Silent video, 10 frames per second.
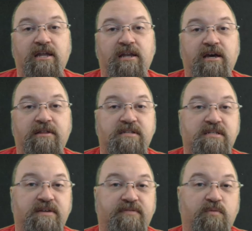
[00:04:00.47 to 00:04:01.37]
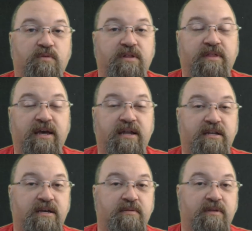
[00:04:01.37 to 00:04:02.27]
uh, this is definitely one that
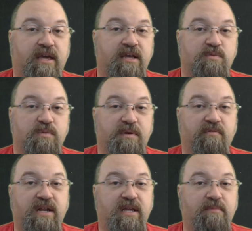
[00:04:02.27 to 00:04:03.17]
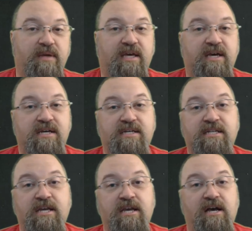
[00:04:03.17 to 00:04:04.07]
uh, the kids will be reading
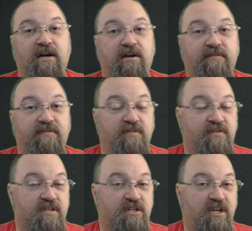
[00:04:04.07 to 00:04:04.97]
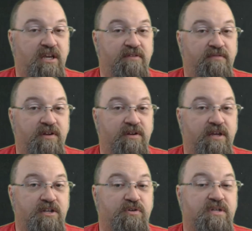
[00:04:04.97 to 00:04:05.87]
because of such inf-
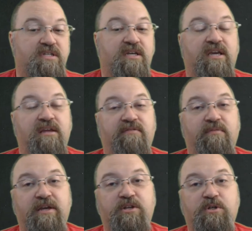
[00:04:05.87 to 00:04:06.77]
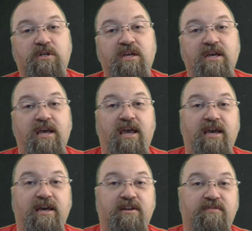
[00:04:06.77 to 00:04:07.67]
interesting information
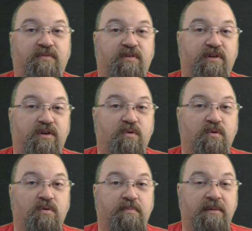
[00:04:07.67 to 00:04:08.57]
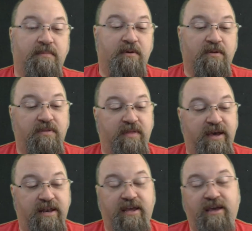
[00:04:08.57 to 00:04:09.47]
and very cool people
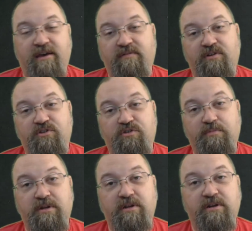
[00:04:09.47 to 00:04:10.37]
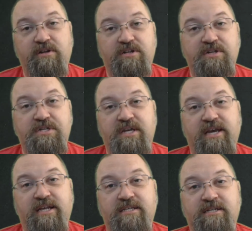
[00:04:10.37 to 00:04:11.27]
that have contributed to
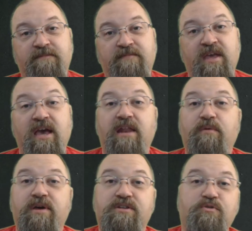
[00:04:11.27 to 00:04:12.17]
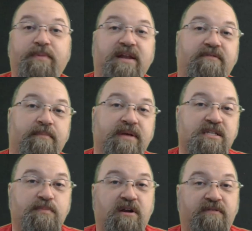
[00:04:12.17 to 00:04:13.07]
science. Anyways, Drew Bennett from Ben
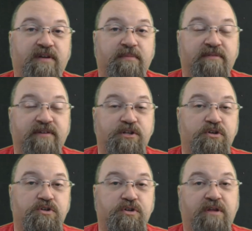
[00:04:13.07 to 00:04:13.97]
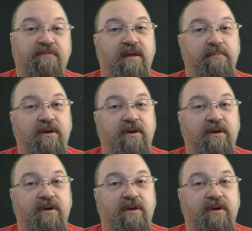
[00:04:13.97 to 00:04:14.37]
Spark Family Adventures. You can find me on